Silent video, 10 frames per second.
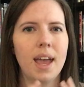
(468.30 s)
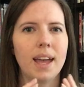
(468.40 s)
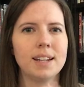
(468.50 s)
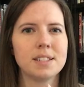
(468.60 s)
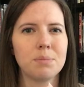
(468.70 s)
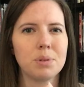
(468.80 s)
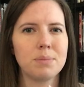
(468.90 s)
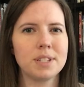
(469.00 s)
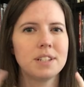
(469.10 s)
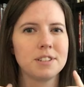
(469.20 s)
And it's
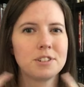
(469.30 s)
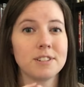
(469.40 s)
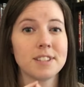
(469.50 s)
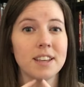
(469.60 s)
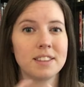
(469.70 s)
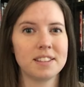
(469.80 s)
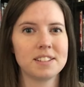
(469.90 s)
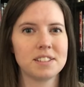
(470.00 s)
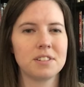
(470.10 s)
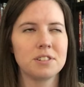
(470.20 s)
implemented in shots like this
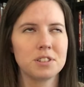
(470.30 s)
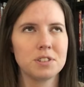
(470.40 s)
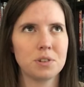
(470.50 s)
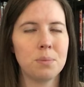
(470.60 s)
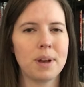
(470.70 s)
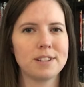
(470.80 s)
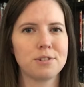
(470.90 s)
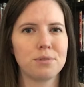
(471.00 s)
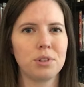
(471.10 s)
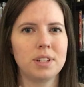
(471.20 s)
that are just so
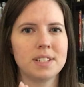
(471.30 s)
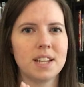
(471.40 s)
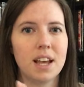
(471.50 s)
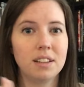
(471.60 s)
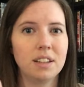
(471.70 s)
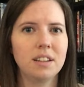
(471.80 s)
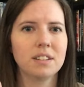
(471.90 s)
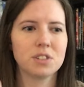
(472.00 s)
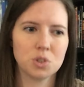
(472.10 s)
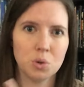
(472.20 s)
masterful in telling
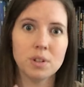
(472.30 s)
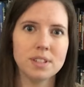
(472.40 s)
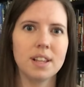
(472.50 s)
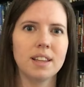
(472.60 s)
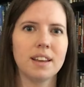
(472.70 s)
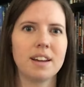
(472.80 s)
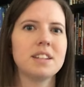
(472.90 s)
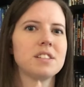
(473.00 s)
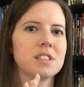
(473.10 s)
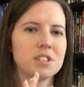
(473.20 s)
stories like that
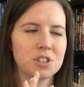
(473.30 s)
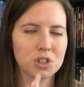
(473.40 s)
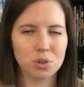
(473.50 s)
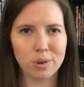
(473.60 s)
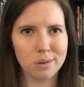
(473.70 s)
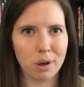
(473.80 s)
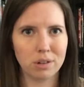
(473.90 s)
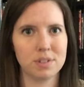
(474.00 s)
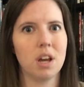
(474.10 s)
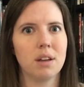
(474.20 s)
in such a short amount
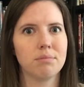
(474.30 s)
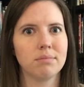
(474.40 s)
of time.